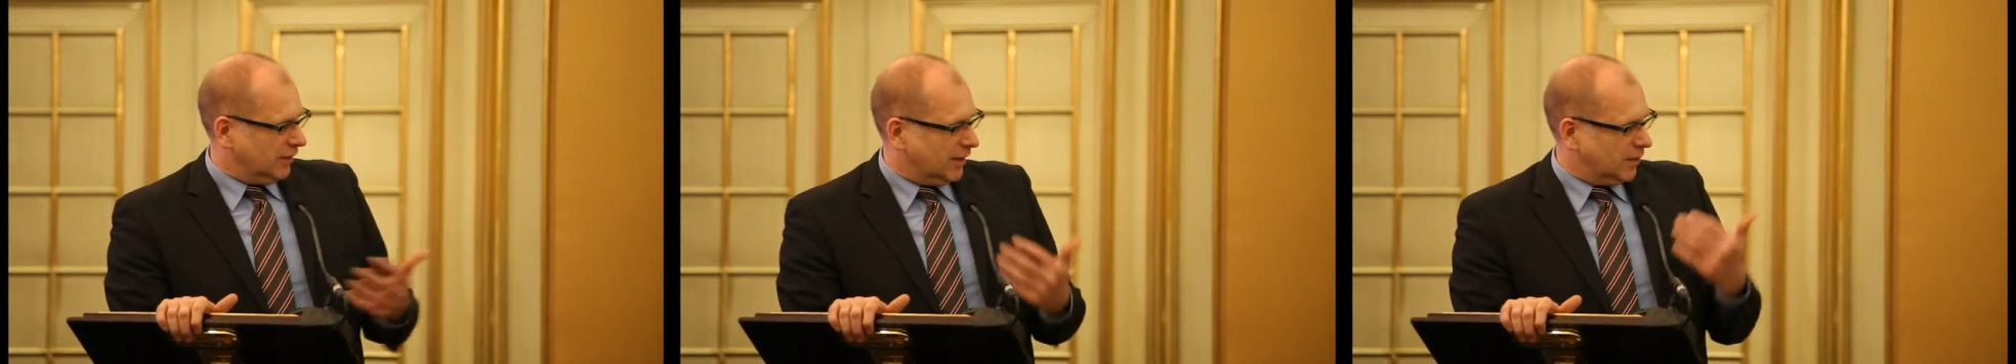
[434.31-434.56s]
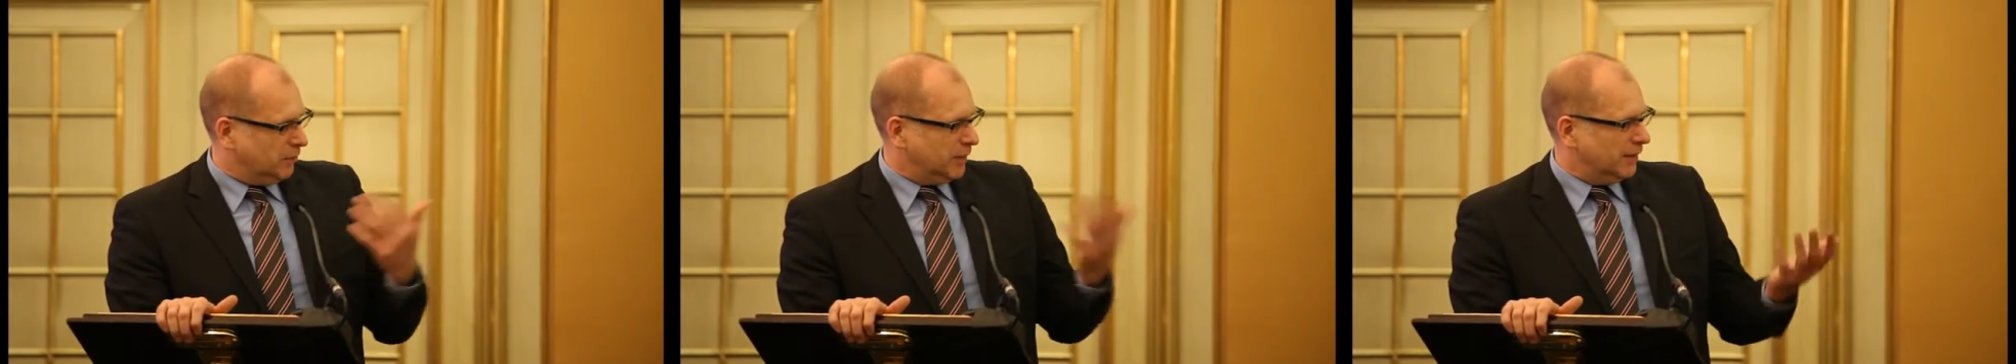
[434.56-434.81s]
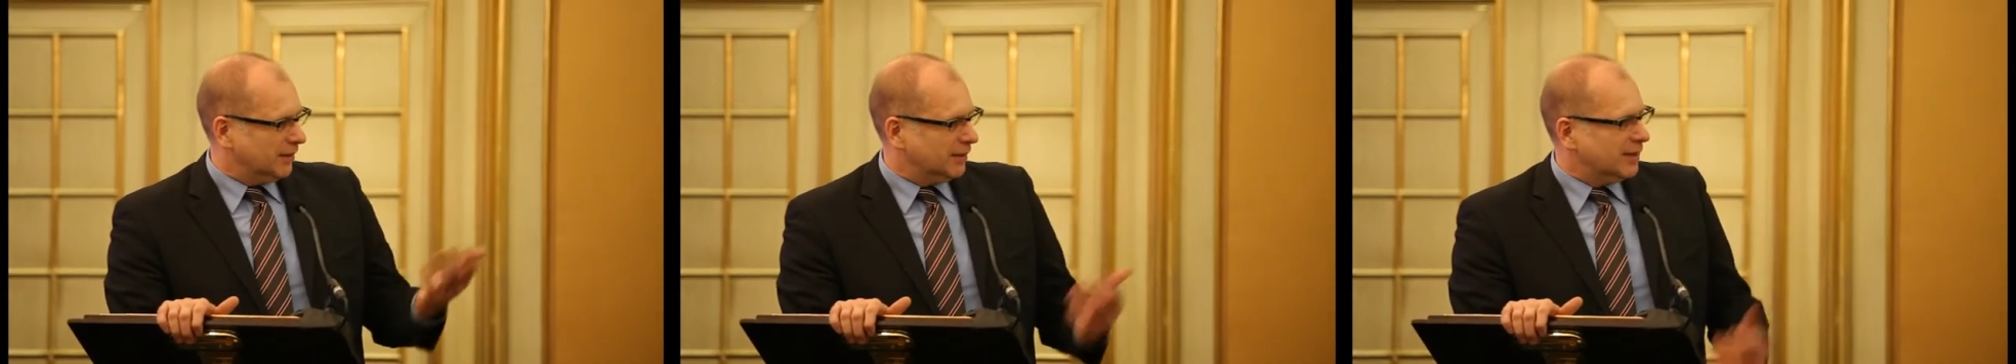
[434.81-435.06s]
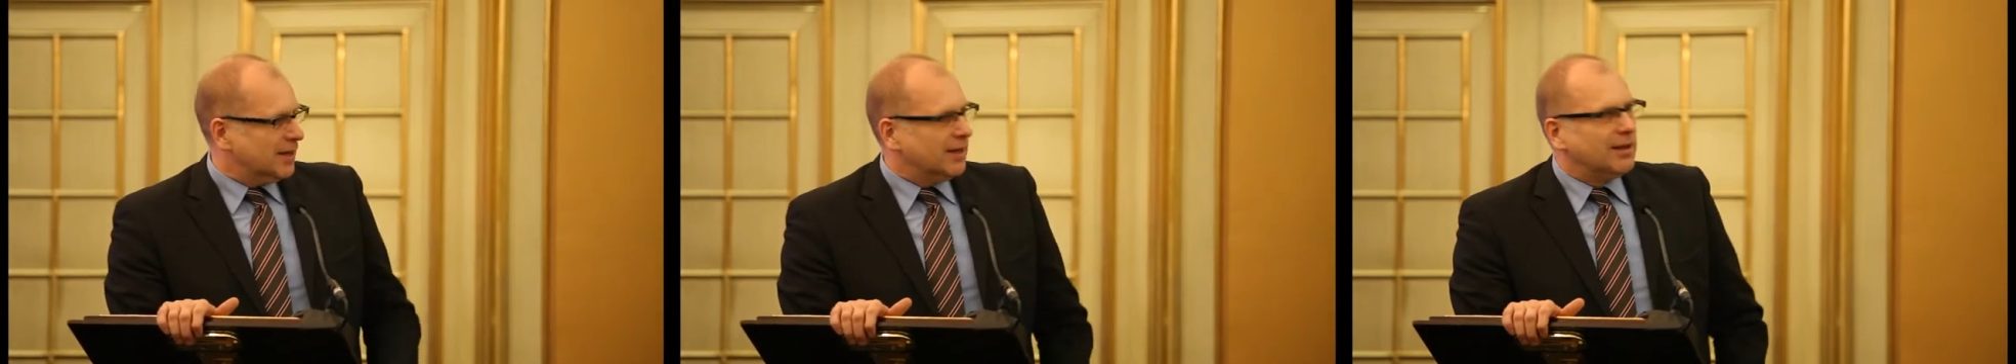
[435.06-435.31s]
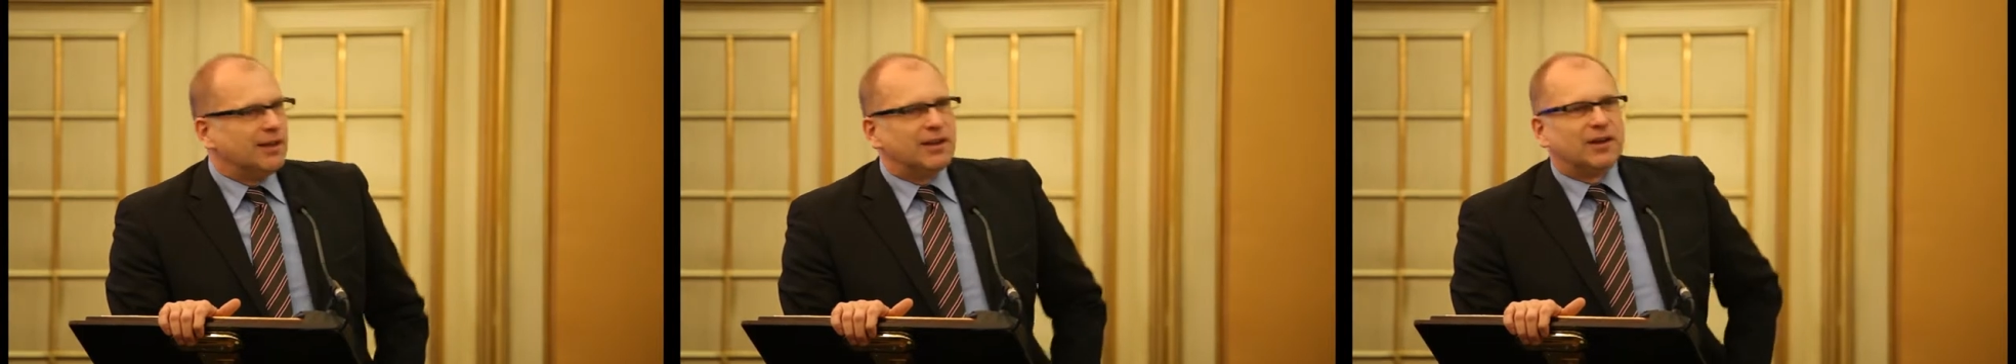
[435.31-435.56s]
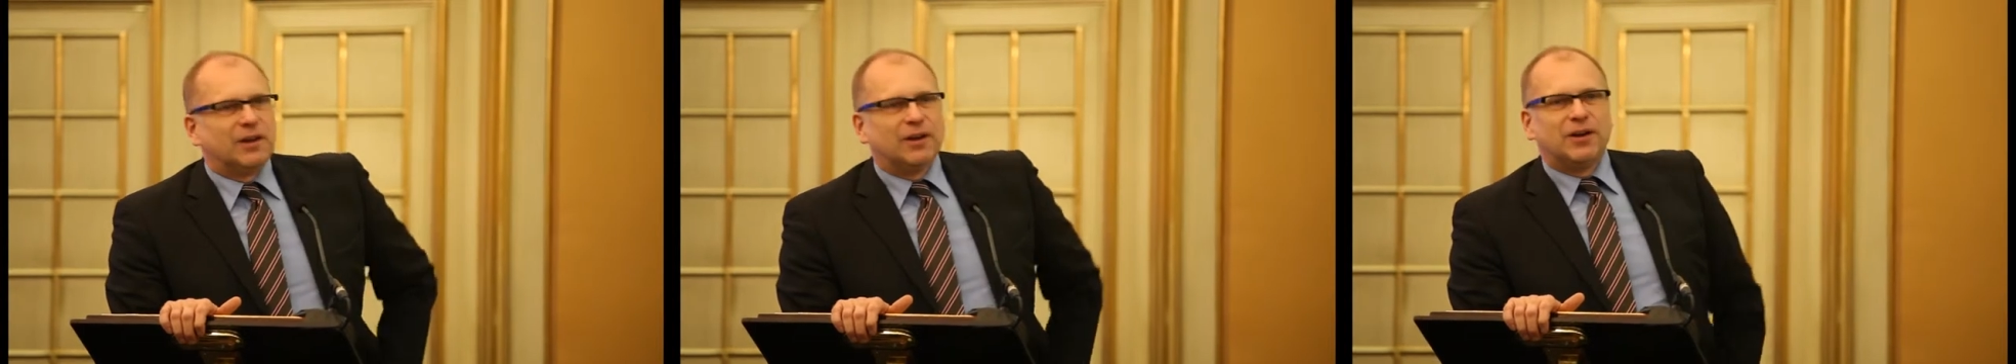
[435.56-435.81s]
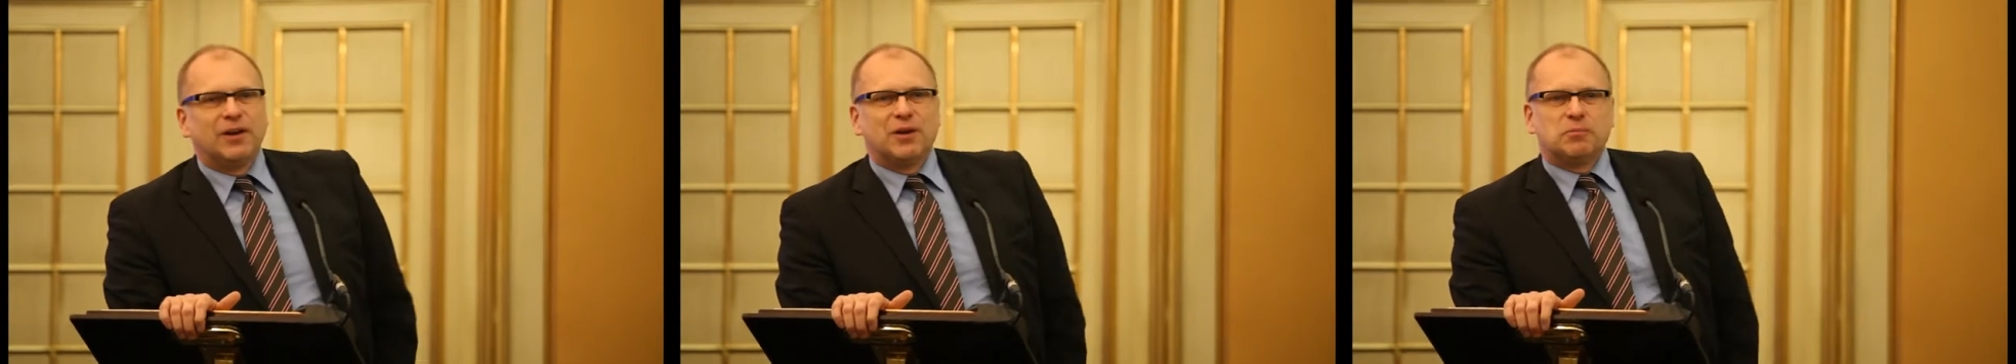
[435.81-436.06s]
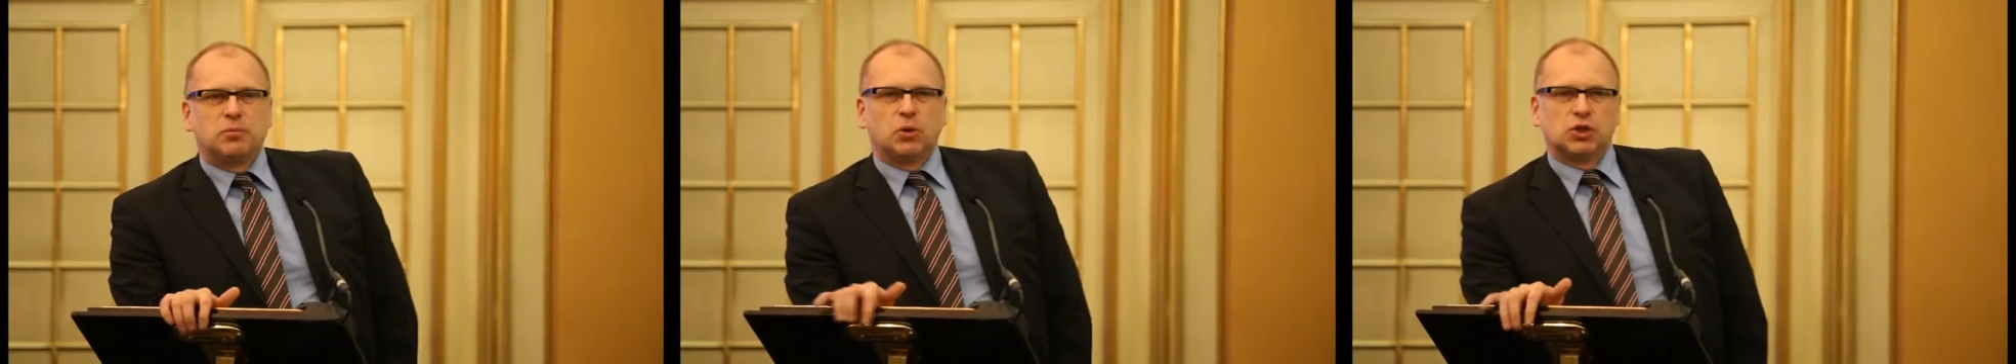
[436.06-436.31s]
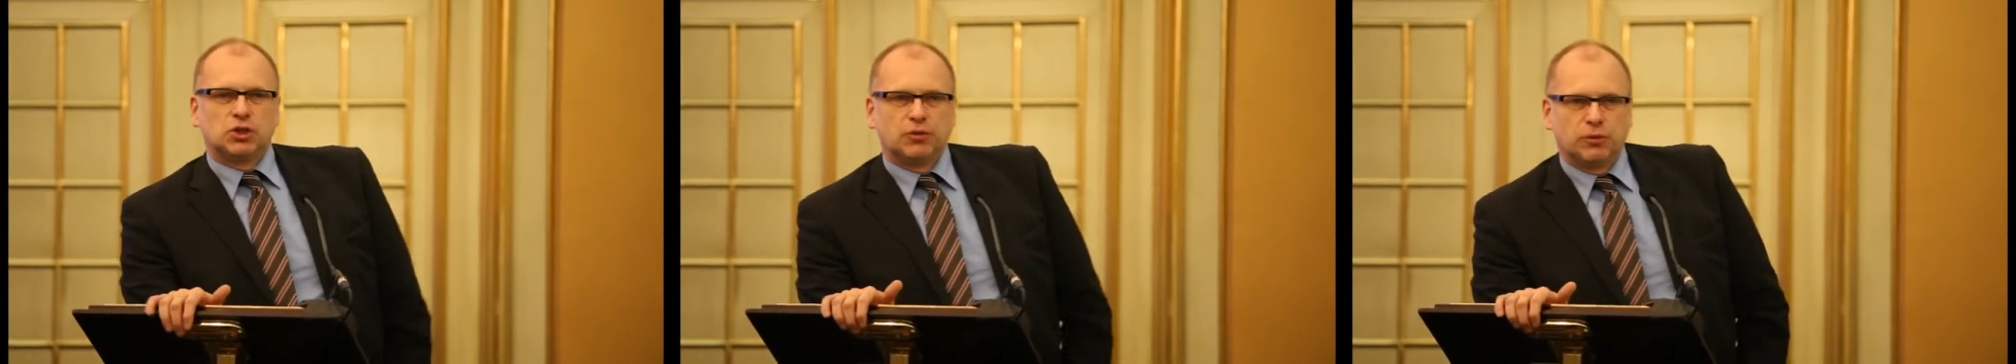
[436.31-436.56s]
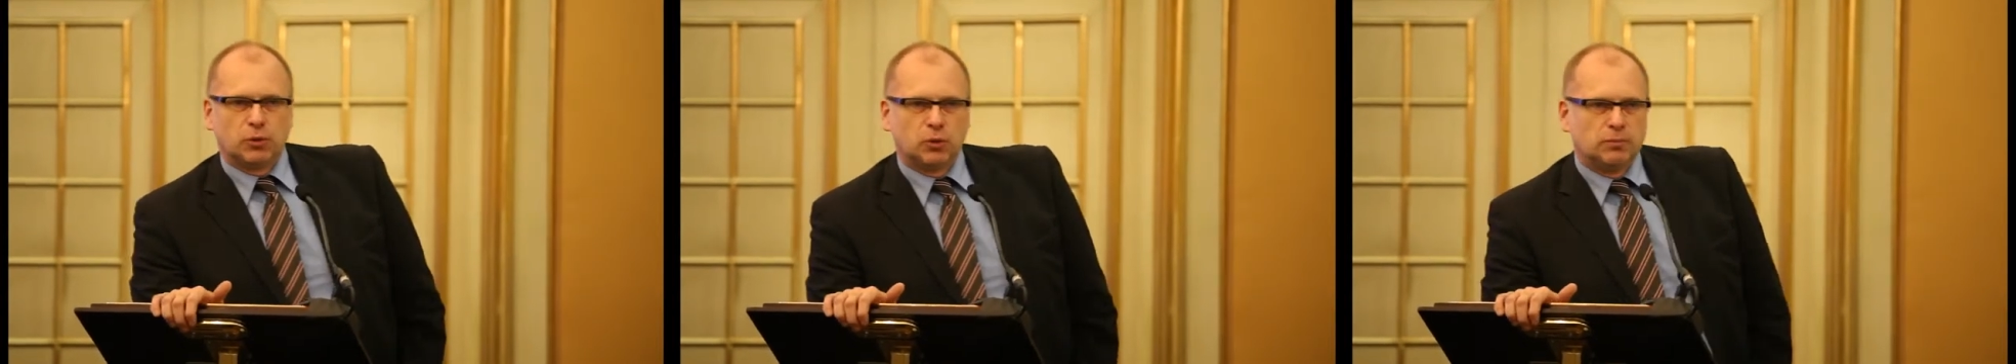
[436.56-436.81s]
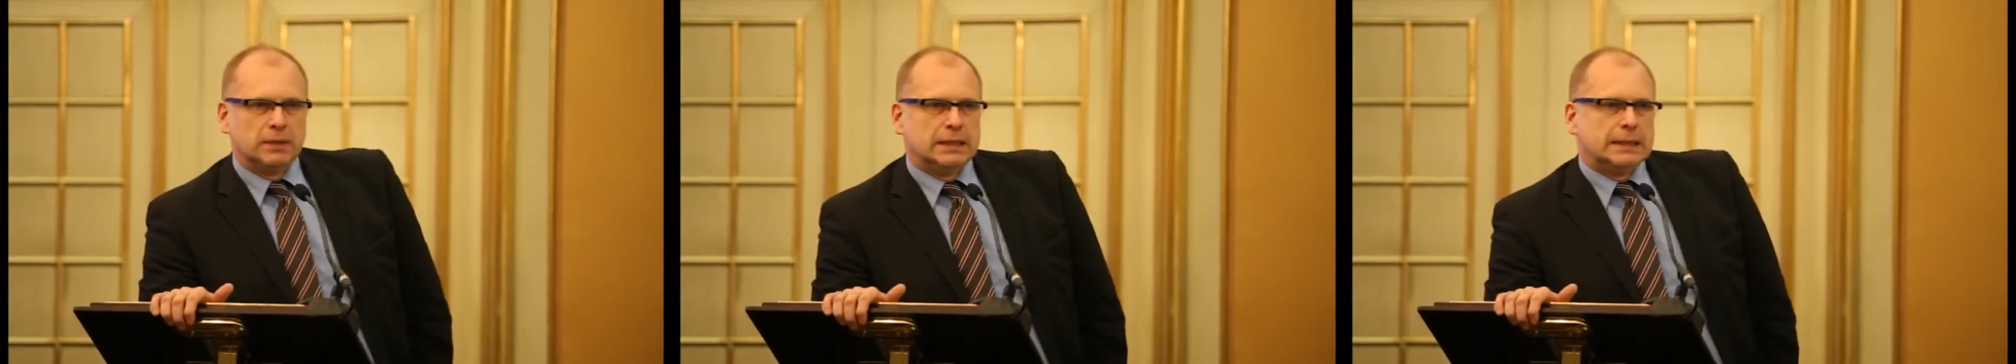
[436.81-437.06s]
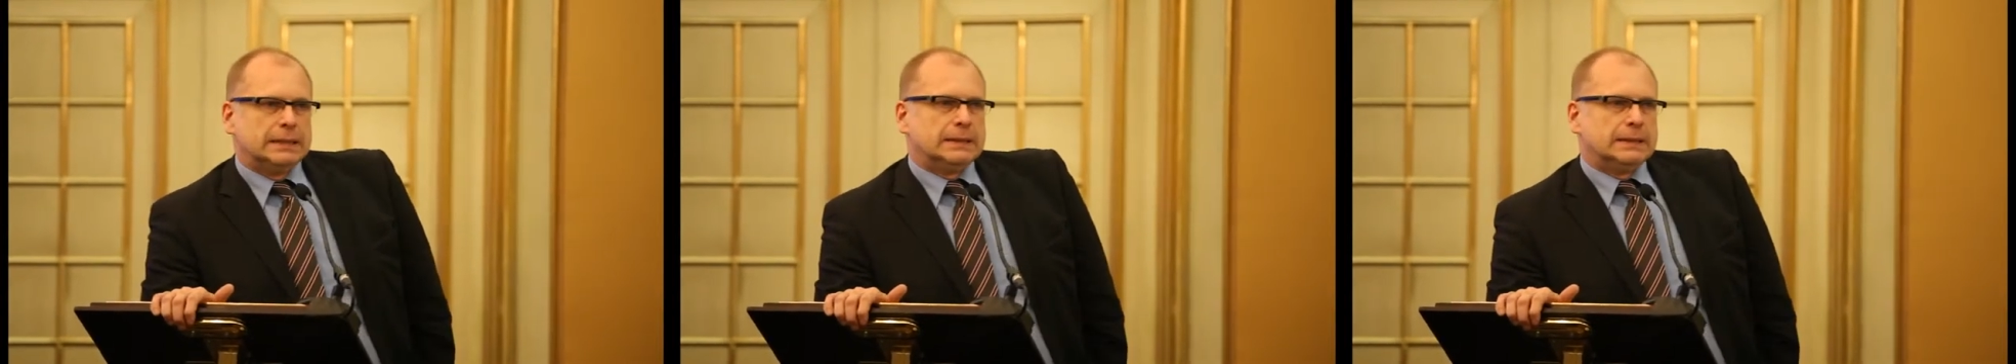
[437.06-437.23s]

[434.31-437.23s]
are being uh, pushed through